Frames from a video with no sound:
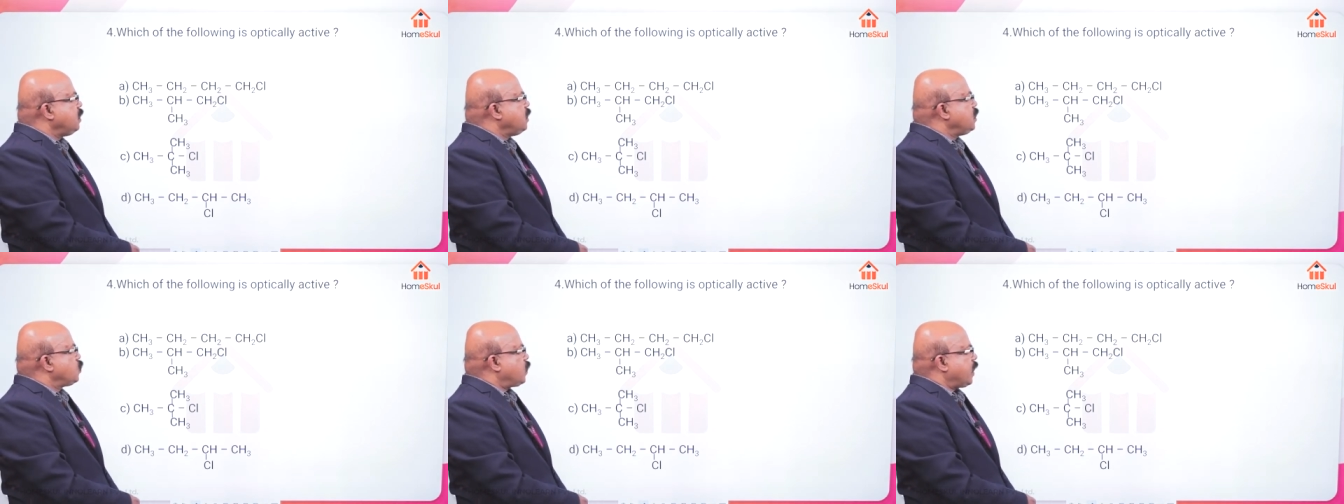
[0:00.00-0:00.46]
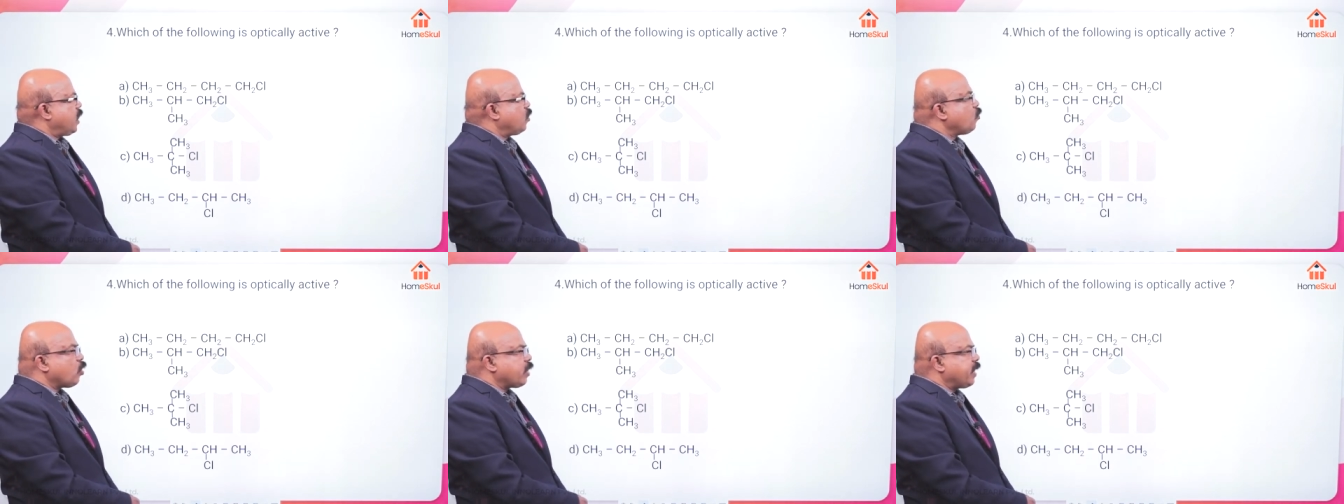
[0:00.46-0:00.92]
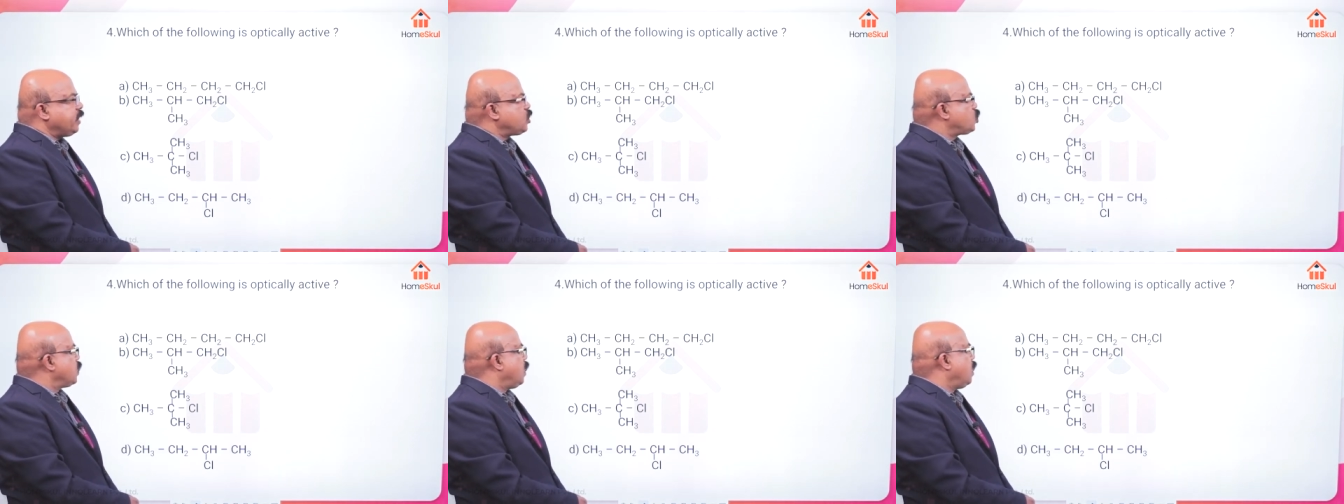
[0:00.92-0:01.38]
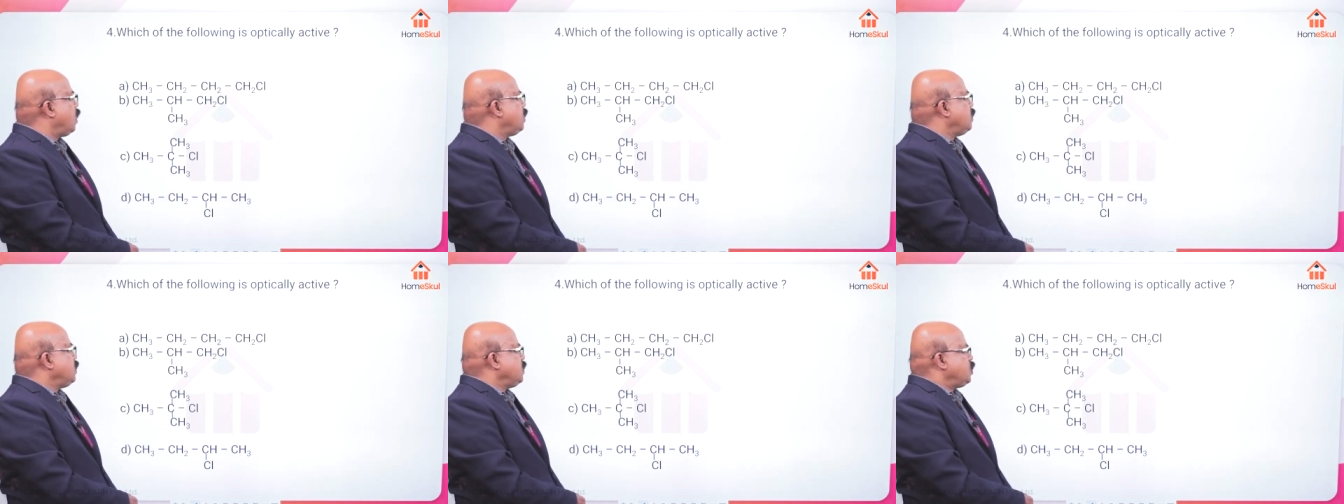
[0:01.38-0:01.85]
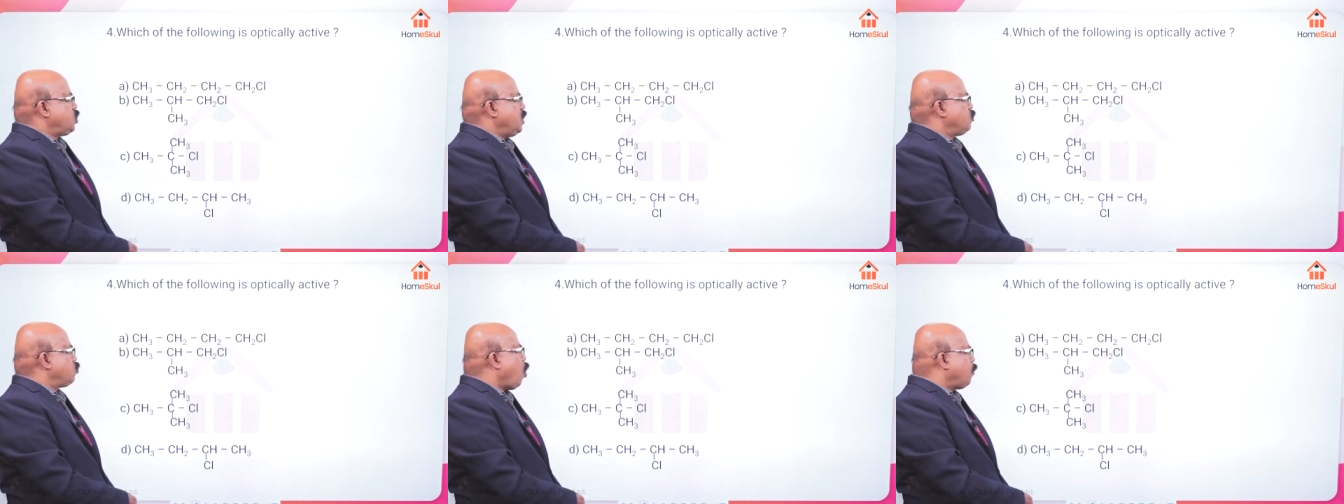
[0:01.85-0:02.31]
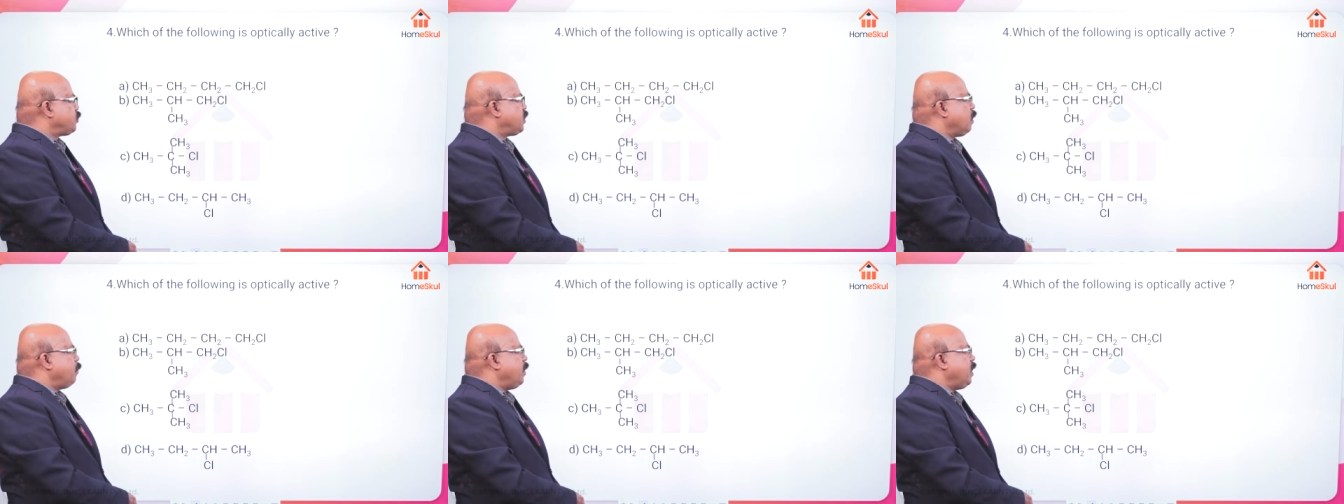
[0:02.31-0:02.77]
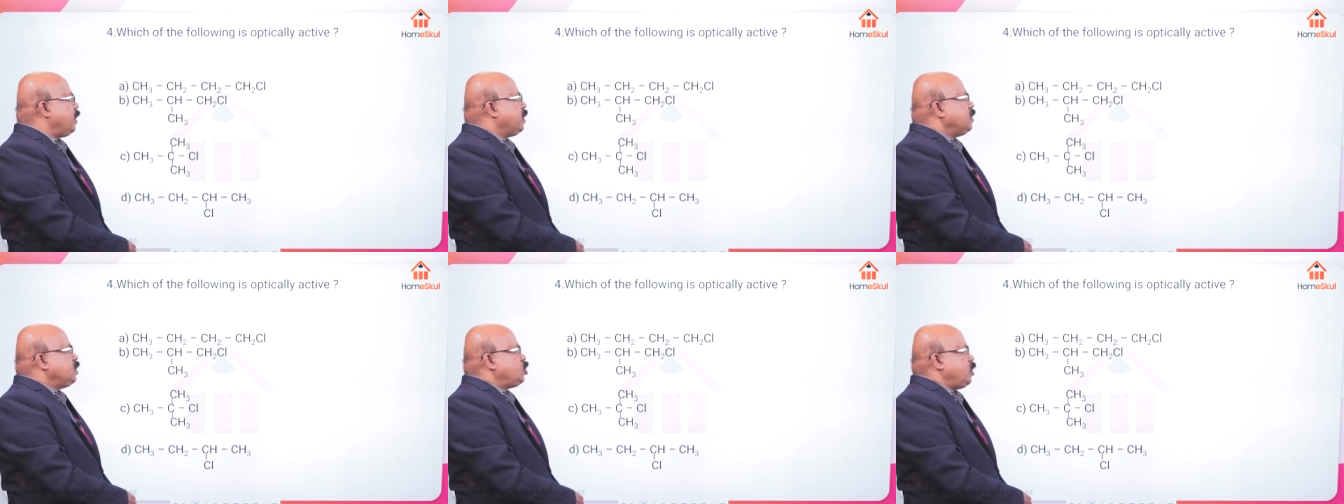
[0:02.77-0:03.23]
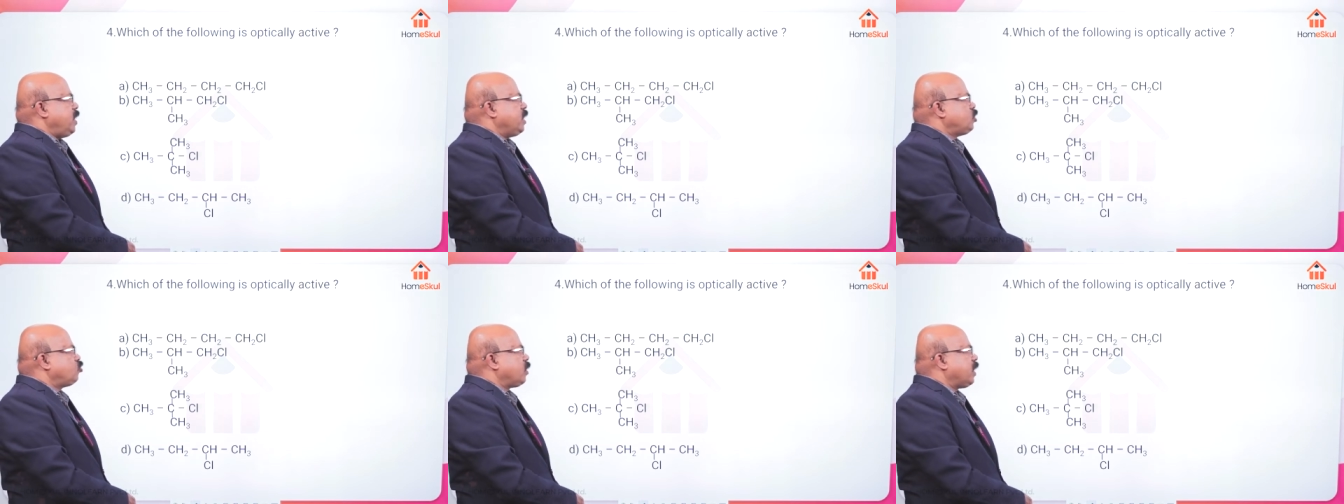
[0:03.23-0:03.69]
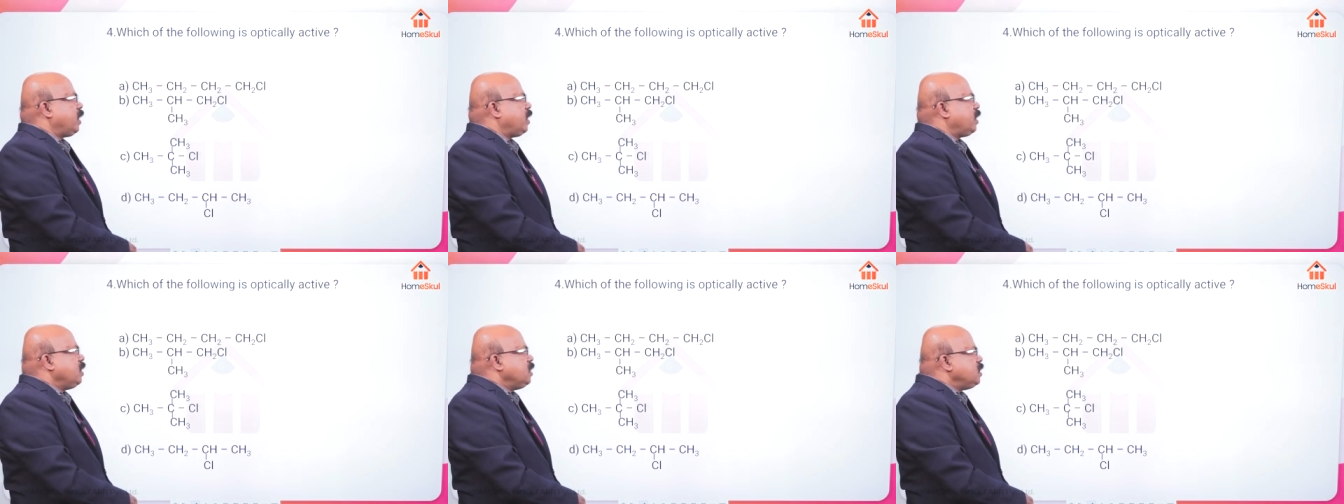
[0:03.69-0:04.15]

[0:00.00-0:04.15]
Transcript: Second one is option B, CH3,